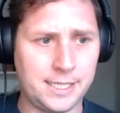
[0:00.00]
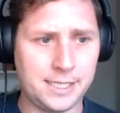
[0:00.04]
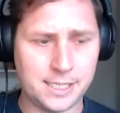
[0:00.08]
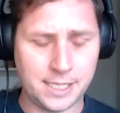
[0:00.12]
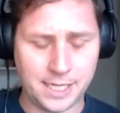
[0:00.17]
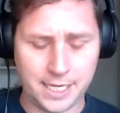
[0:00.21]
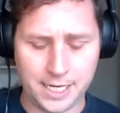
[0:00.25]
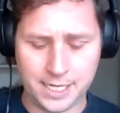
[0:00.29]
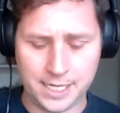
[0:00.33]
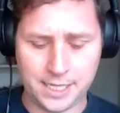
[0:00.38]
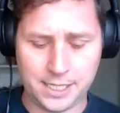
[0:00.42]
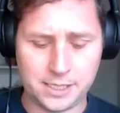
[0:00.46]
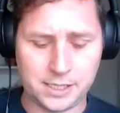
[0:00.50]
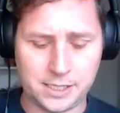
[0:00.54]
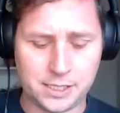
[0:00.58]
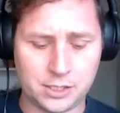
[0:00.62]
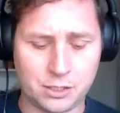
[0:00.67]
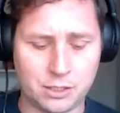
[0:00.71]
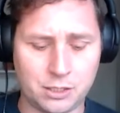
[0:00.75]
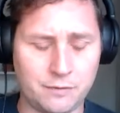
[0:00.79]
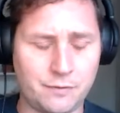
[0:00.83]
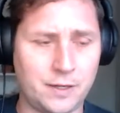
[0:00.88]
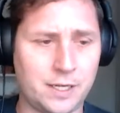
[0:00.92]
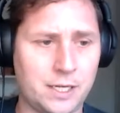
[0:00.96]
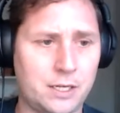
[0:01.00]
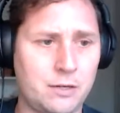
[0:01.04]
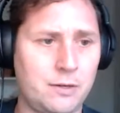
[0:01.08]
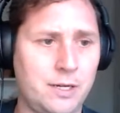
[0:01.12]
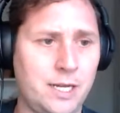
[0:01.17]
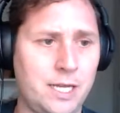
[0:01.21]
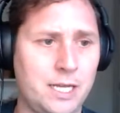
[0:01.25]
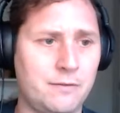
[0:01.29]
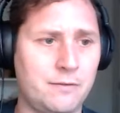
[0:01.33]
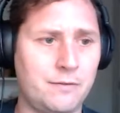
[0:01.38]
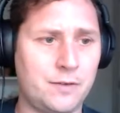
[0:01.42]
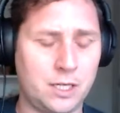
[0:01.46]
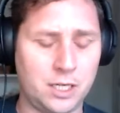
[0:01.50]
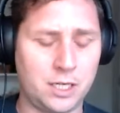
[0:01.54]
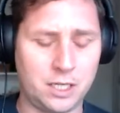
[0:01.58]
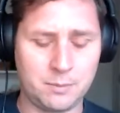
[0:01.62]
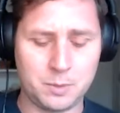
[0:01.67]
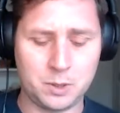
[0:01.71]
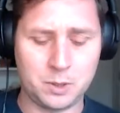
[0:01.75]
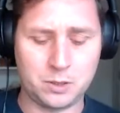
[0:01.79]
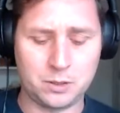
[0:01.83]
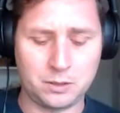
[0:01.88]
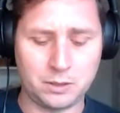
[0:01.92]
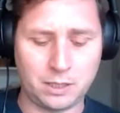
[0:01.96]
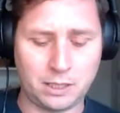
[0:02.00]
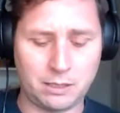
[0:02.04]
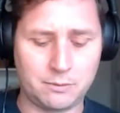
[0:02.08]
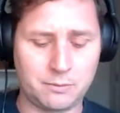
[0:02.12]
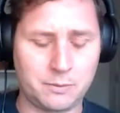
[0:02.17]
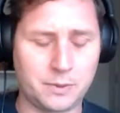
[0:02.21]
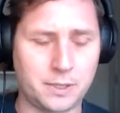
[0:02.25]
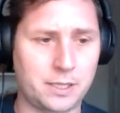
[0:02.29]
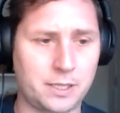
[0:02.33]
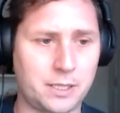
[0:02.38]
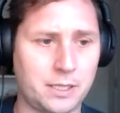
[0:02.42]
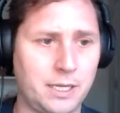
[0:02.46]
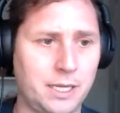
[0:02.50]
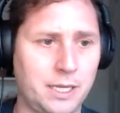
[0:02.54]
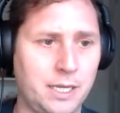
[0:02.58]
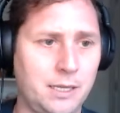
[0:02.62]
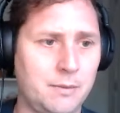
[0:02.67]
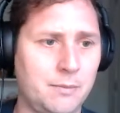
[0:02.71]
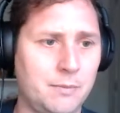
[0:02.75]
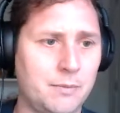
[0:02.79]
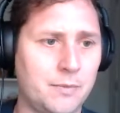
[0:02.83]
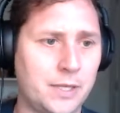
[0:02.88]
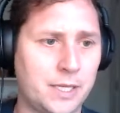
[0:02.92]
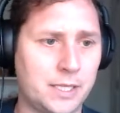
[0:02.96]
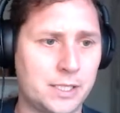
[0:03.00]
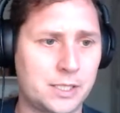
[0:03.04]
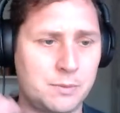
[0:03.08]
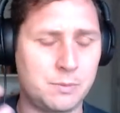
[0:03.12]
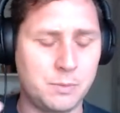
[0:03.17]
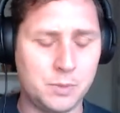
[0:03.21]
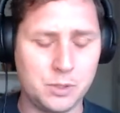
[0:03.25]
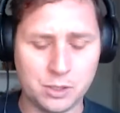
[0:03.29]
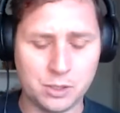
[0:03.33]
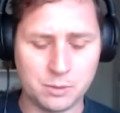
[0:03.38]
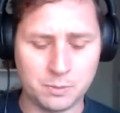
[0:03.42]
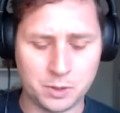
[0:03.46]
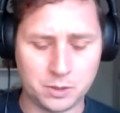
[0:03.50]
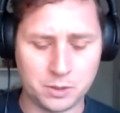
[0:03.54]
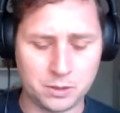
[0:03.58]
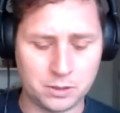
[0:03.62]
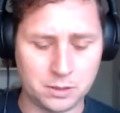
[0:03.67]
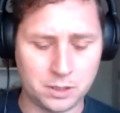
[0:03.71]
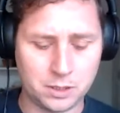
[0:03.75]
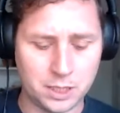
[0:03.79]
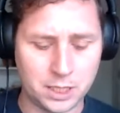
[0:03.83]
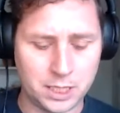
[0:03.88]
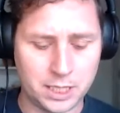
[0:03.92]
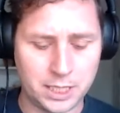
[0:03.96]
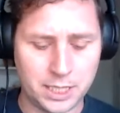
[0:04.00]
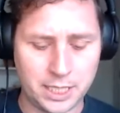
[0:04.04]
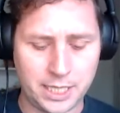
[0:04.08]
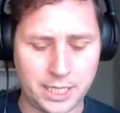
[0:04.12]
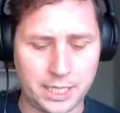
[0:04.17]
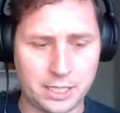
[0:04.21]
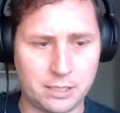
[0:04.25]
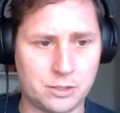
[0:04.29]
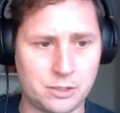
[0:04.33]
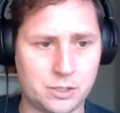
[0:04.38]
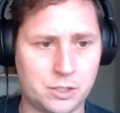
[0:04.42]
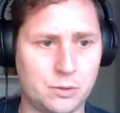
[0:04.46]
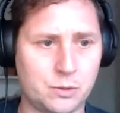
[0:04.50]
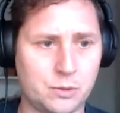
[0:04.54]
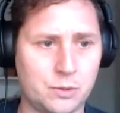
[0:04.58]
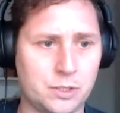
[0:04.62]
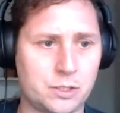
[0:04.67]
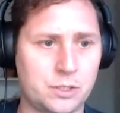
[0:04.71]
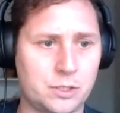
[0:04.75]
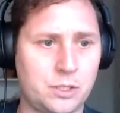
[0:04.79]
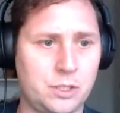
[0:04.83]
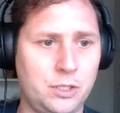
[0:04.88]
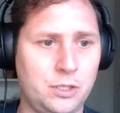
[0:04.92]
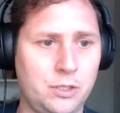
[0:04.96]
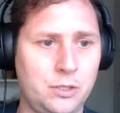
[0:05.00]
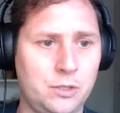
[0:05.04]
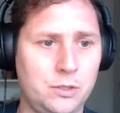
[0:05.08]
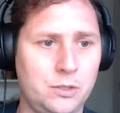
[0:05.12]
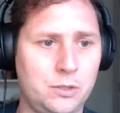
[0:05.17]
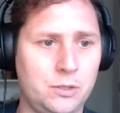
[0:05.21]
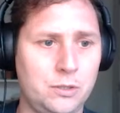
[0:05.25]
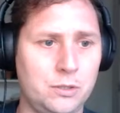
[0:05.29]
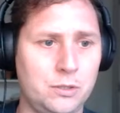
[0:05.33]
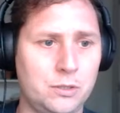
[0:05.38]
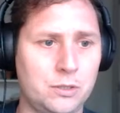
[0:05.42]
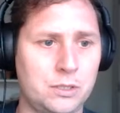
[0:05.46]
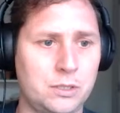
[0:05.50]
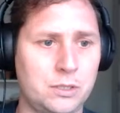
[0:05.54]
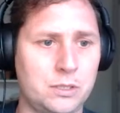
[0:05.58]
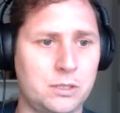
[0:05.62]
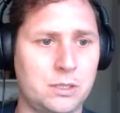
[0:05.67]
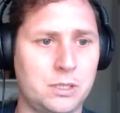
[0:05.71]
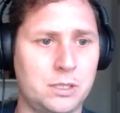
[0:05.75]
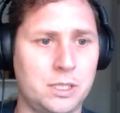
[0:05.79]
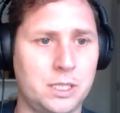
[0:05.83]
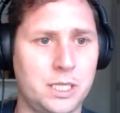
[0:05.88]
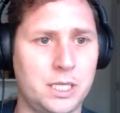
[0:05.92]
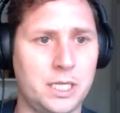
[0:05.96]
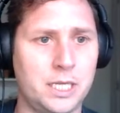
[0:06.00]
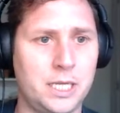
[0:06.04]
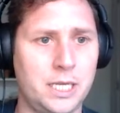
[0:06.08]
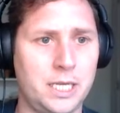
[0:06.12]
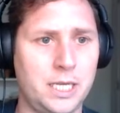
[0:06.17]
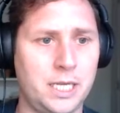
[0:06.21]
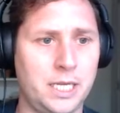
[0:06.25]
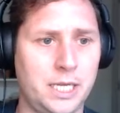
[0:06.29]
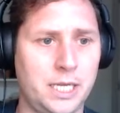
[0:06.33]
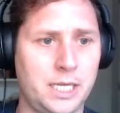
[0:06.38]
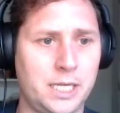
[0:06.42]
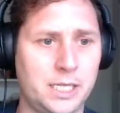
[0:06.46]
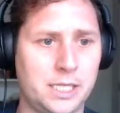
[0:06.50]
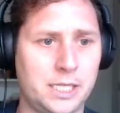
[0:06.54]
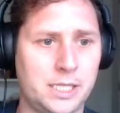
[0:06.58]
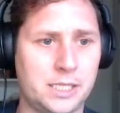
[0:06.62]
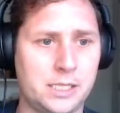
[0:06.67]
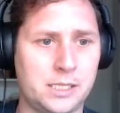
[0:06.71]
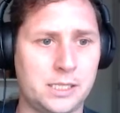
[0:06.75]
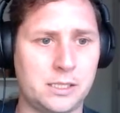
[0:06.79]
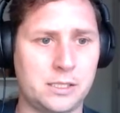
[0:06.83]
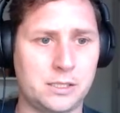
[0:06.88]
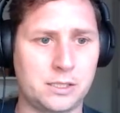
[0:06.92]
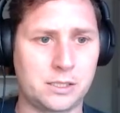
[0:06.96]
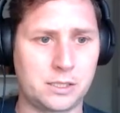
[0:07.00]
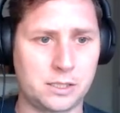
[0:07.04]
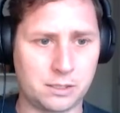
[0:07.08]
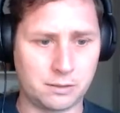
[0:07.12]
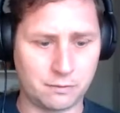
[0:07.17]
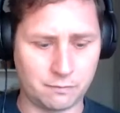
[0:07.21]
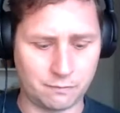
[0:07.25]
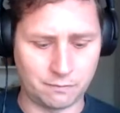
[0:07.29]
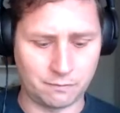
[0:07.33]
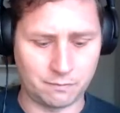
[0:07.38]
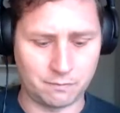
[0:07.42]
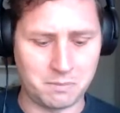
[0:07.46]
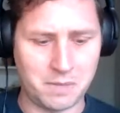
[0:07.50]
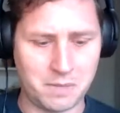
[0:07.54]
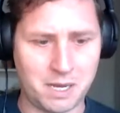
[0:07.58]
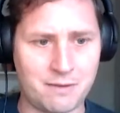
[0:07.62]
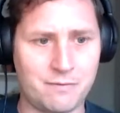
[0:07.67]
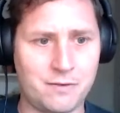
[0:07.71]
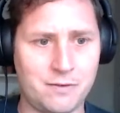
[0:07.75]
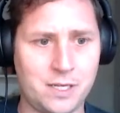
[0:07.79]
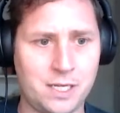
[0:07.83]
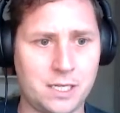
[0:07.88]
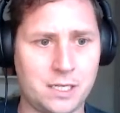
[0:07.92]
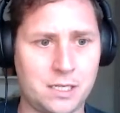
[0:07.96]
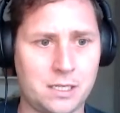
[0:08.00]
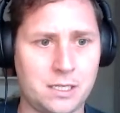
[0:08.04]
to add, so if I create a variable with that's mutable, and let's call this q, and my vec